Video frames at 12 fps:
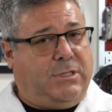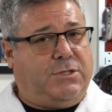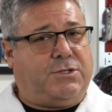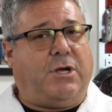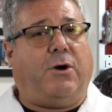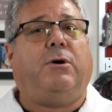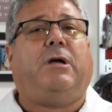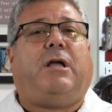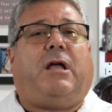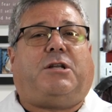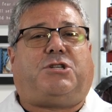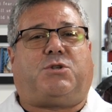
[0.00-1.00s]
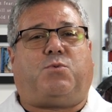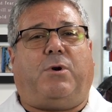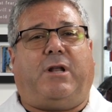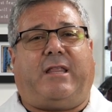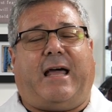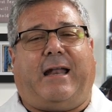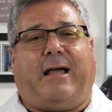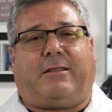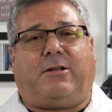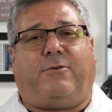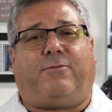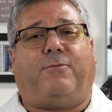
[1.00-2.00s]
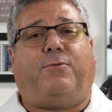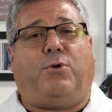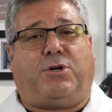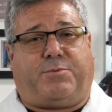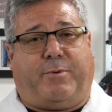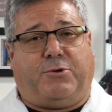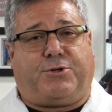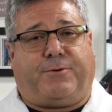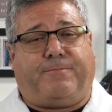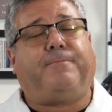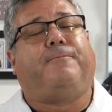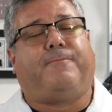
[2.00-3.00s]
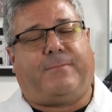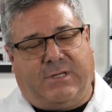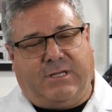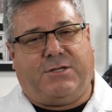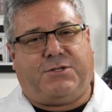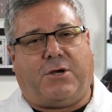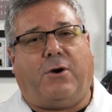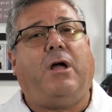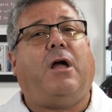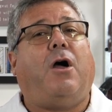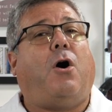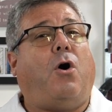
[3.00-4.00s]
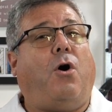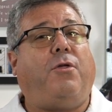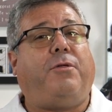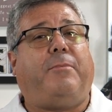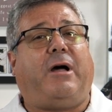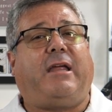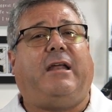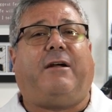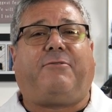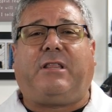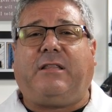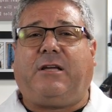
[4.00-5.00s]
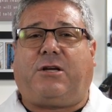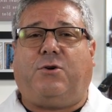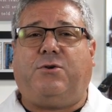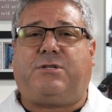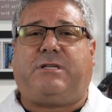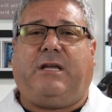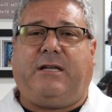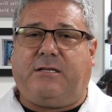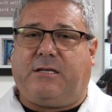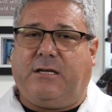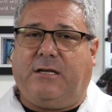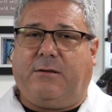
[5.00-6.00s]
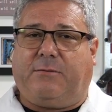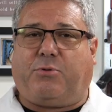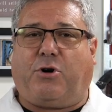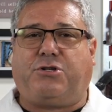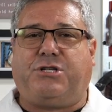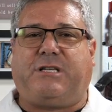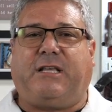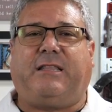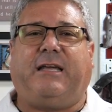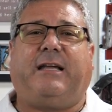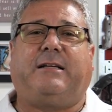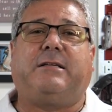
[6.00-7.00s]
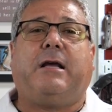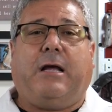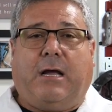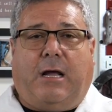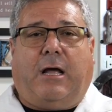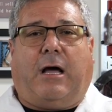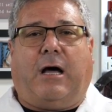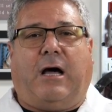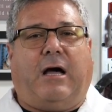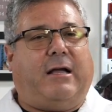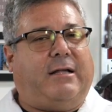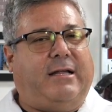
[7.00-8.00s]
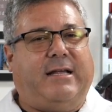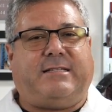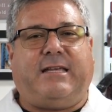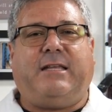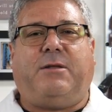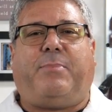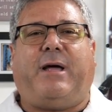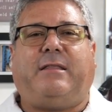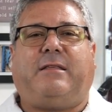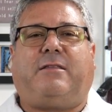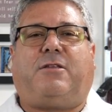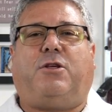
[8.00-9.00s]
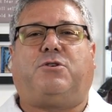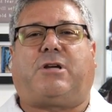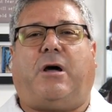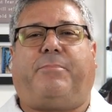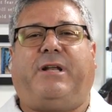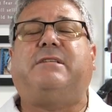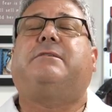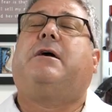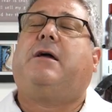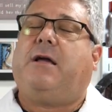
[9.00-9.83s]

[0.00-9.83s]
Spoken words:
So just wanted that out there for full exposure. So all the money and everything that goes into purchasing things is independent to those companies.